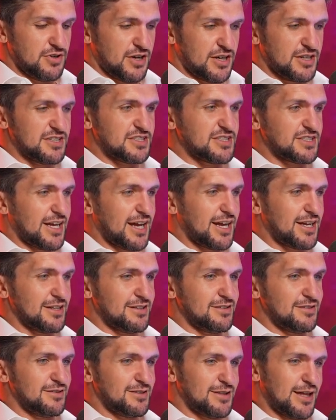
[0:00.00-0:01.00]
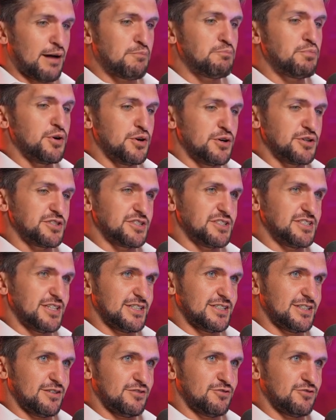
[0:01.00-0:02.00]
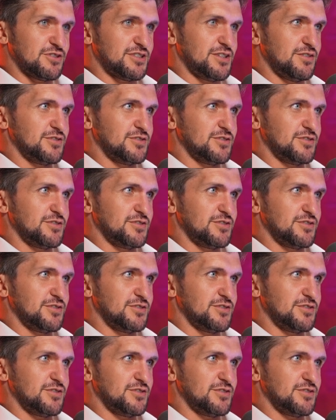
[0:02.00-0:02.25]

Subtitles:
understand that person sitting across